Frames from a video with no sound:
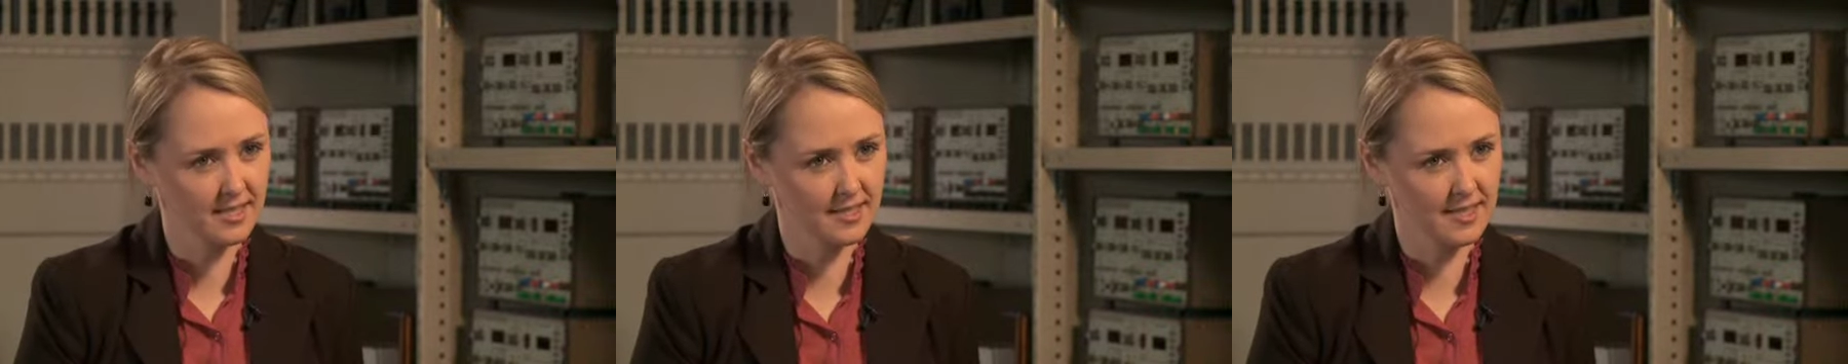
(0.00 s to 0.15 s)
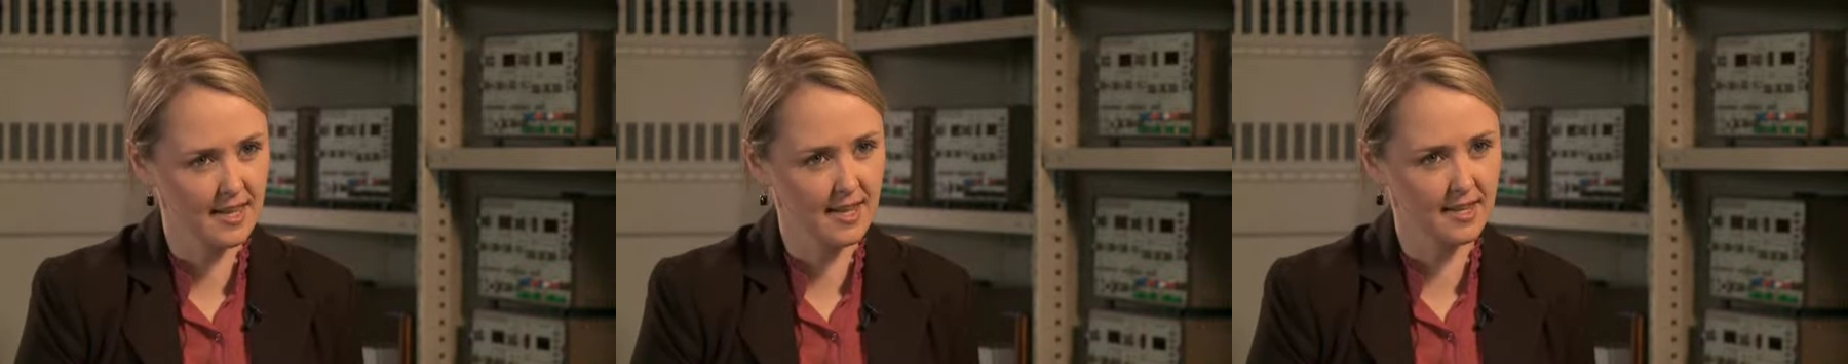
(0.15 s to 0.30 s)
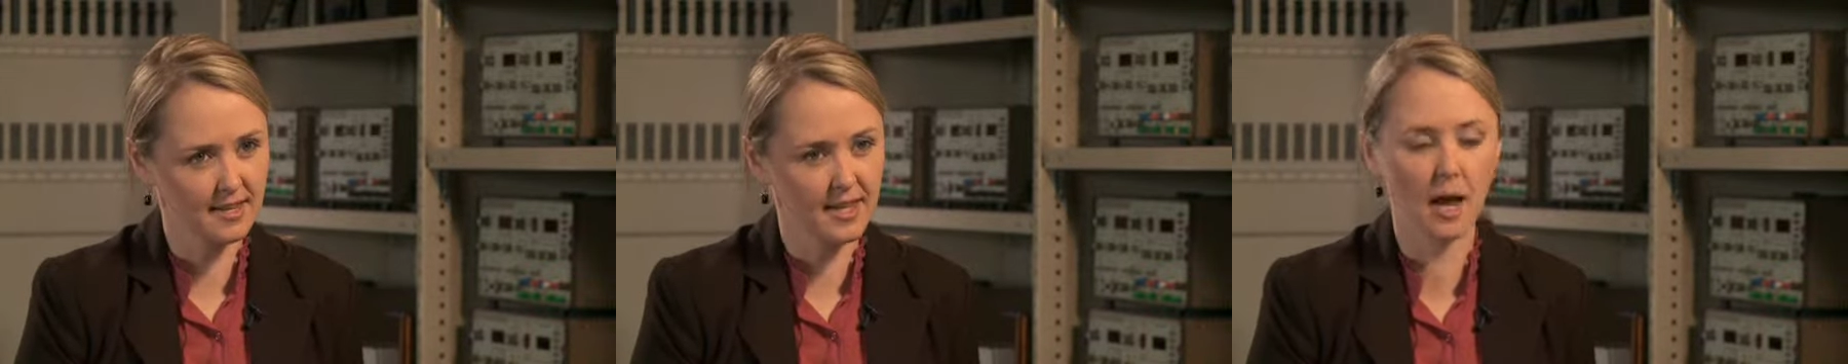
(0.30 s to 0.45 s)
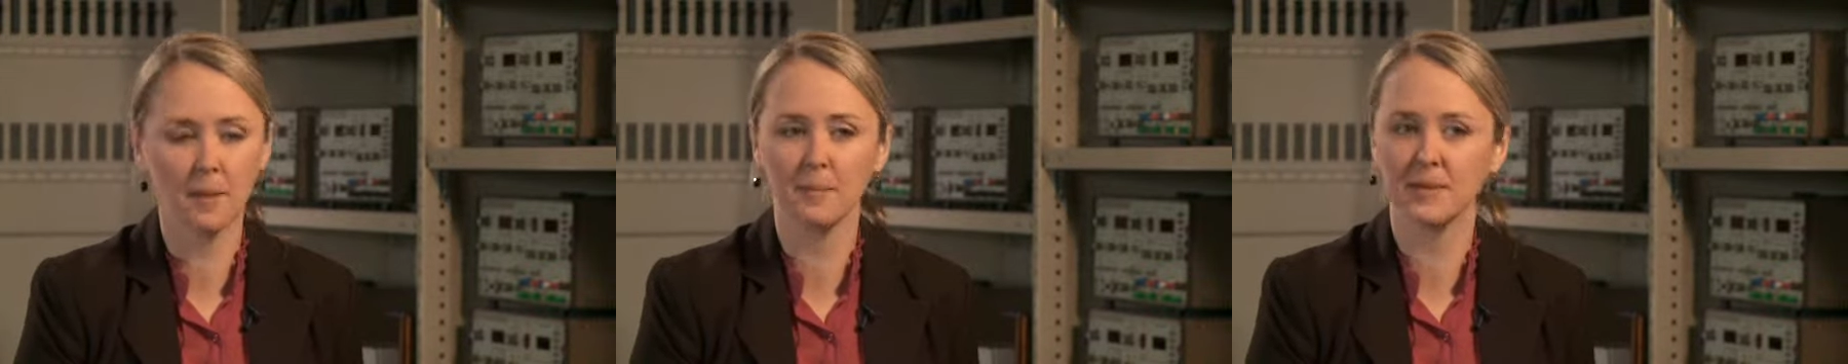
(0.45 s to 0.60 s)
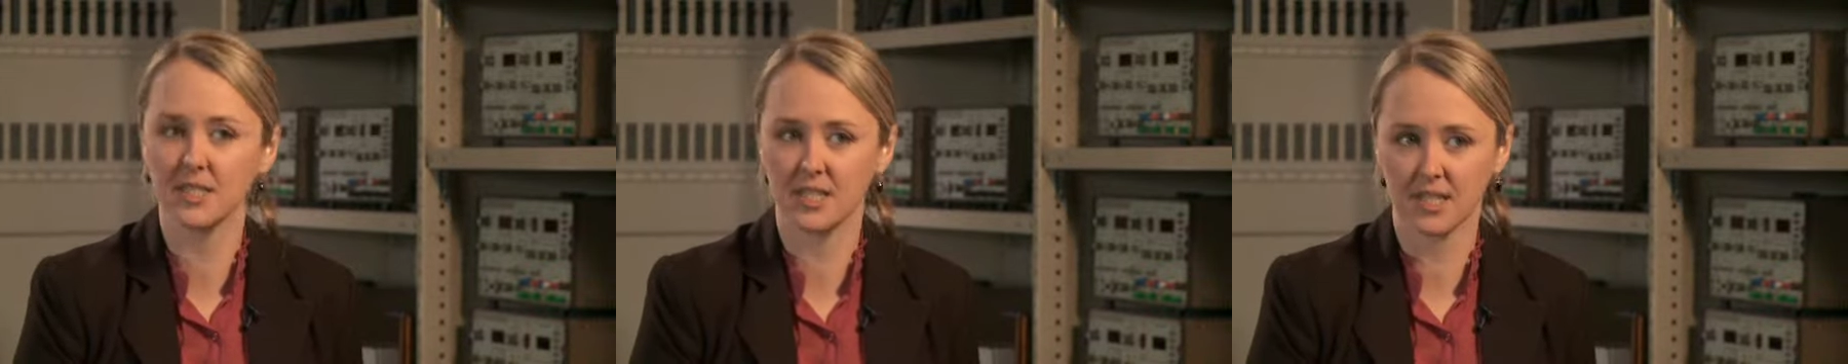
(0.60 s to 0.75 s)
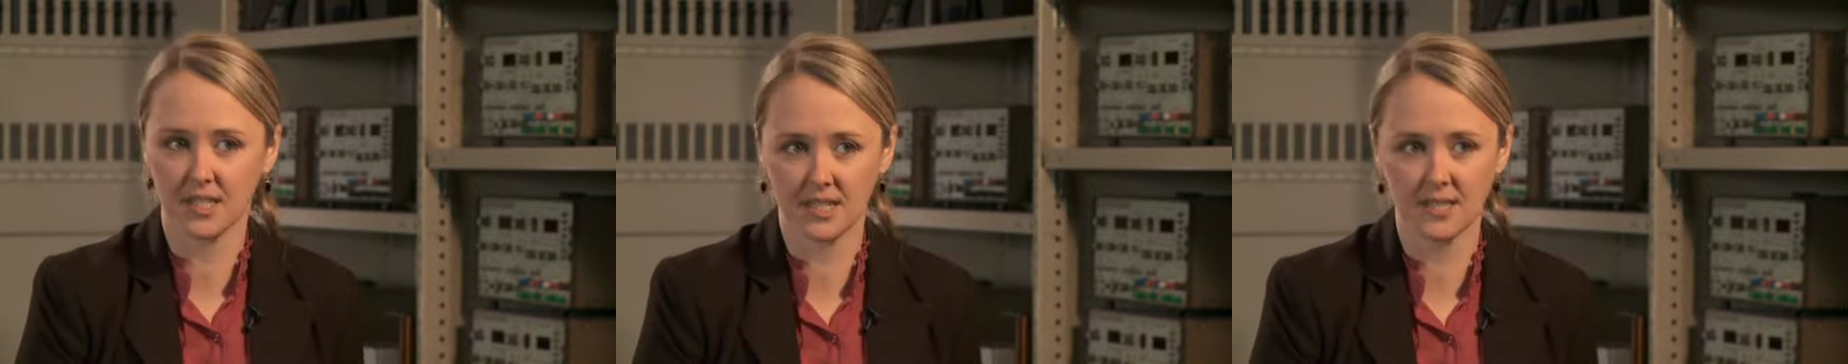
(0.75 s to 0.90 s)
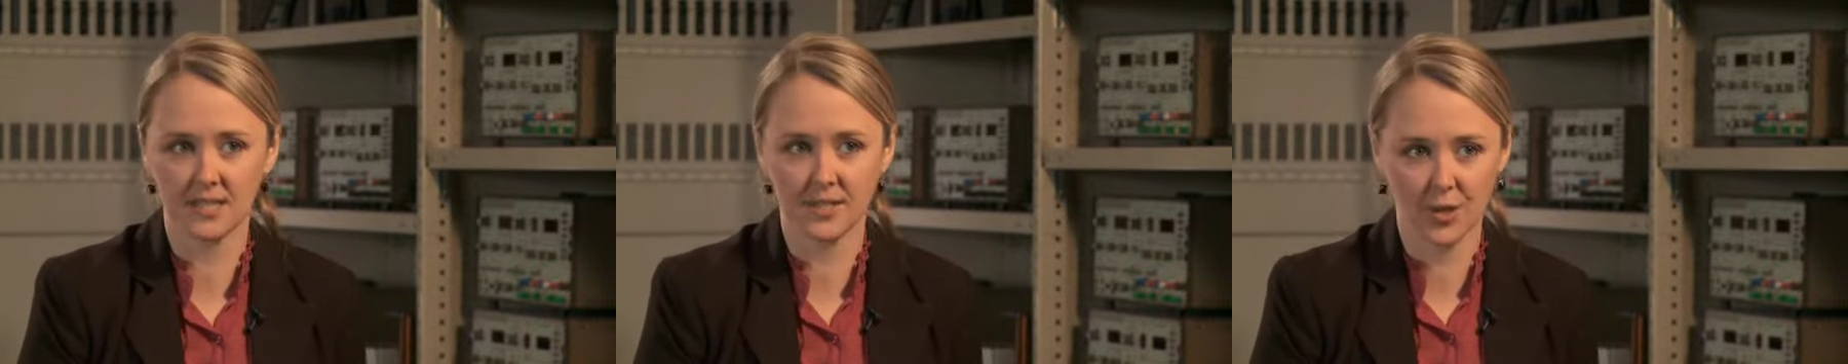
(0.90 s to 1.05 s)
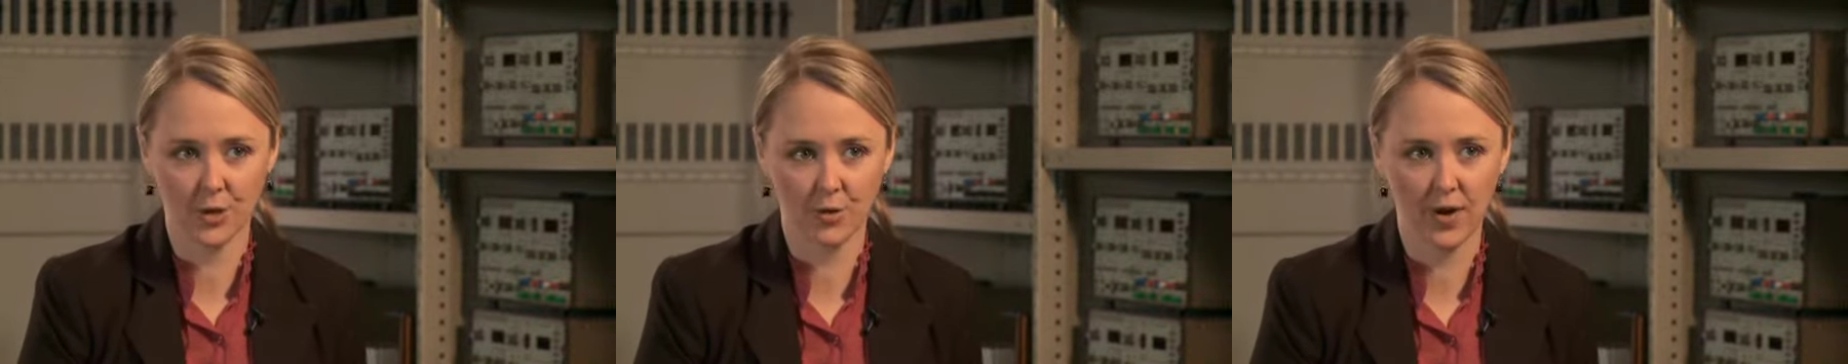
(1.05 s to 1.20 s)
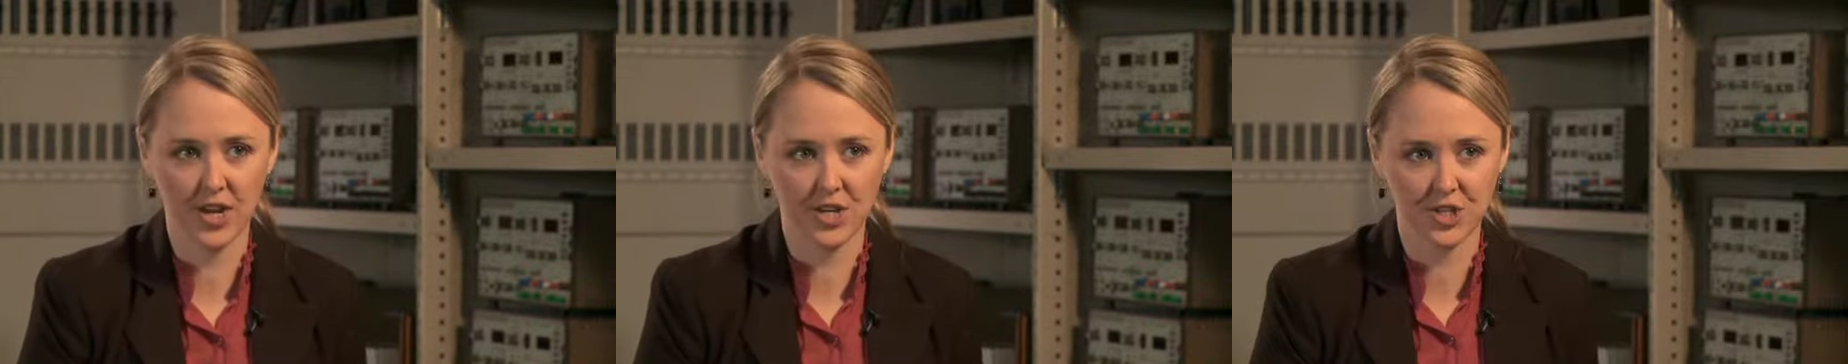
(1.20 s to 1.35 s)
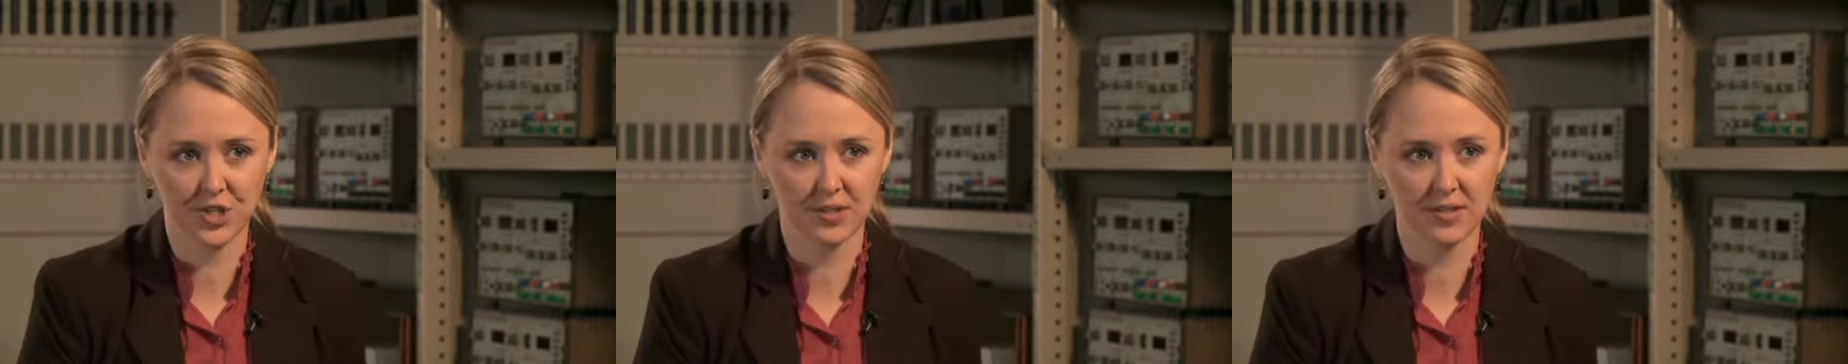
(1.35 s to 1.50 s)
that come into
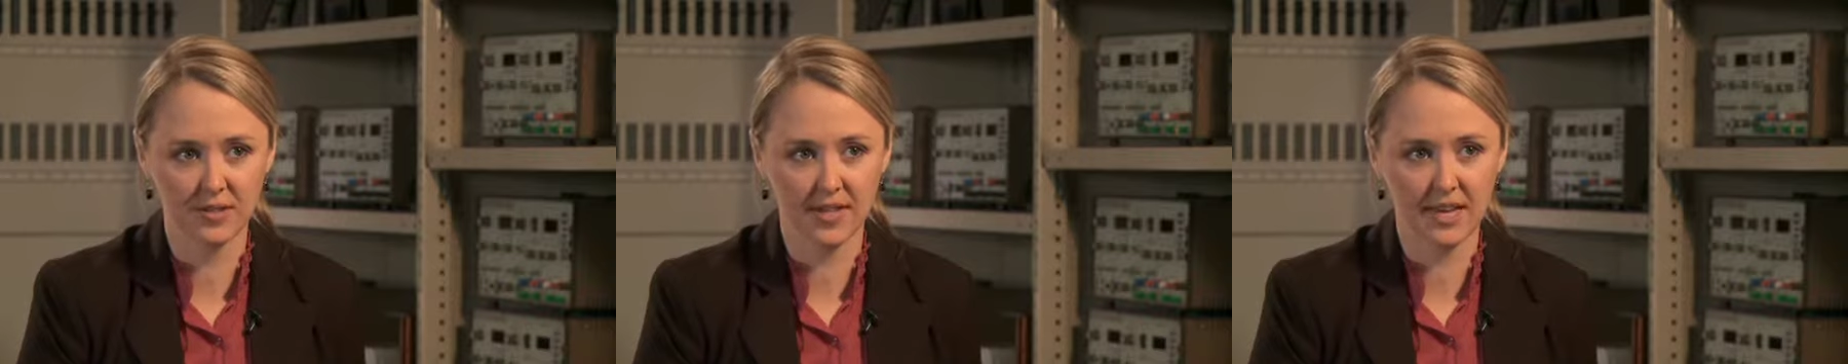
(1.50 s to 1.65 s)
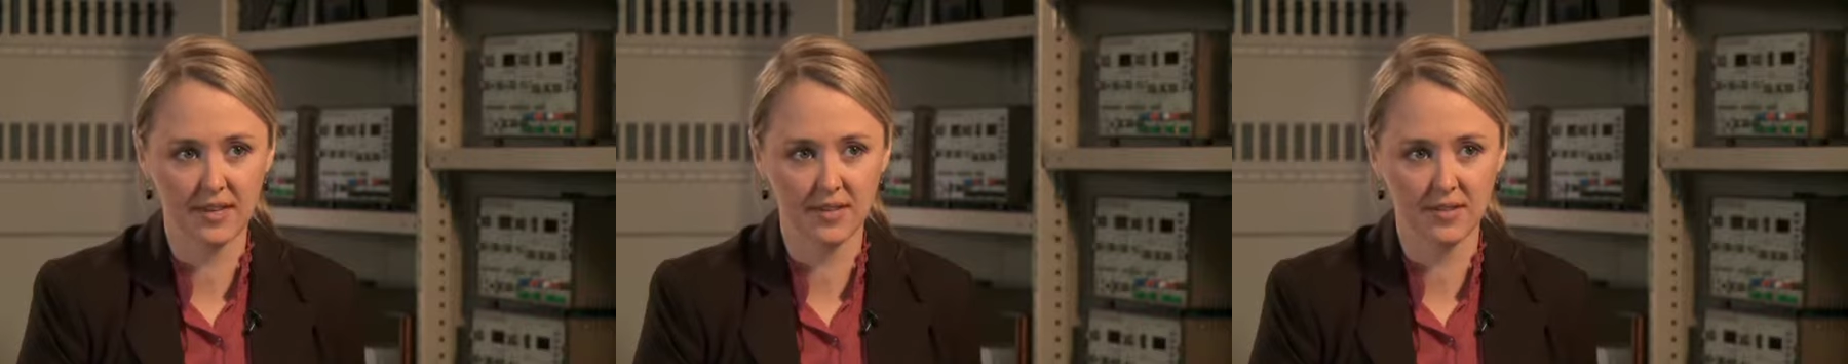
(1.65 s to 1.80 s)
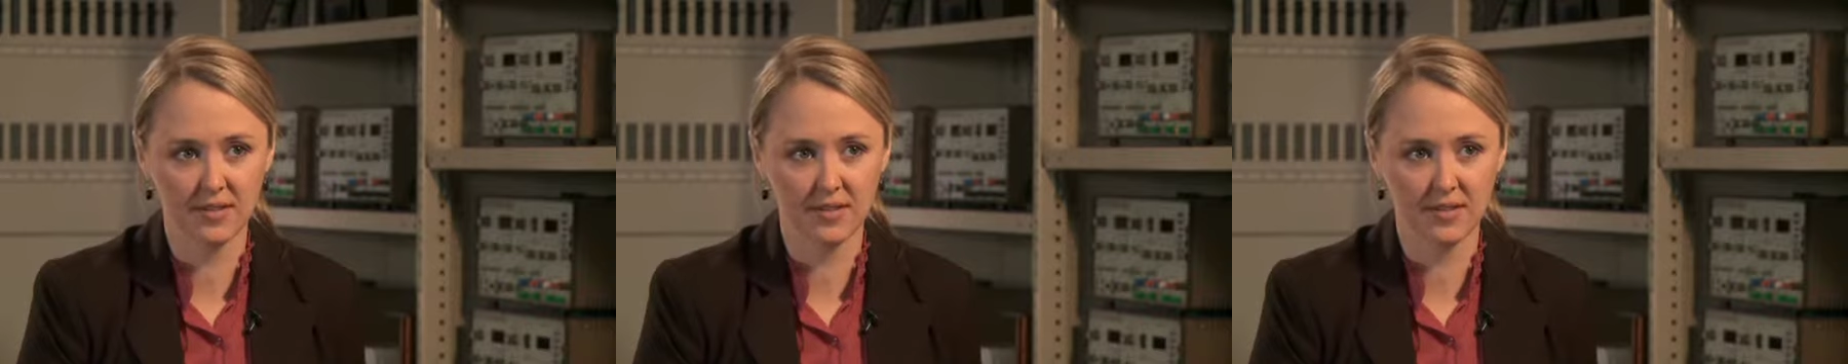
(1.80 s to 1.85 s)
consideration there?